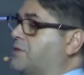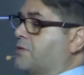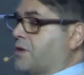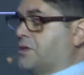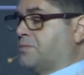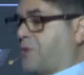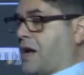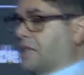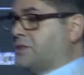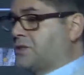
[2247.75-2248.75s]
for those
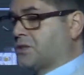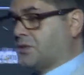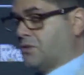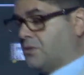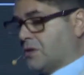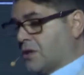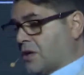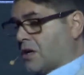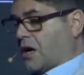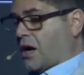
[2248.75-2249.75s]
brands to
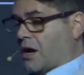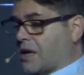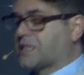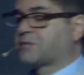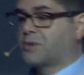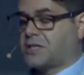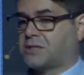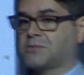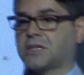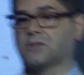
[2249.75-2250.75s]
express
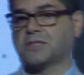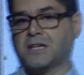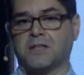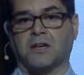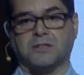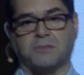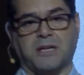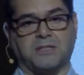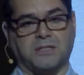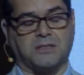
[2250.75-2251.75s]
themselves in those
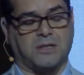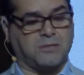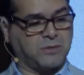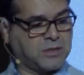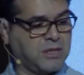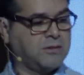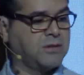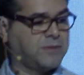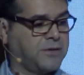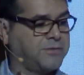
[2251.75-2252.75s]
spaces. And we'll show
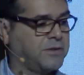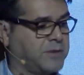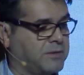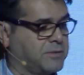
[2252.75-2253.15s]
you a film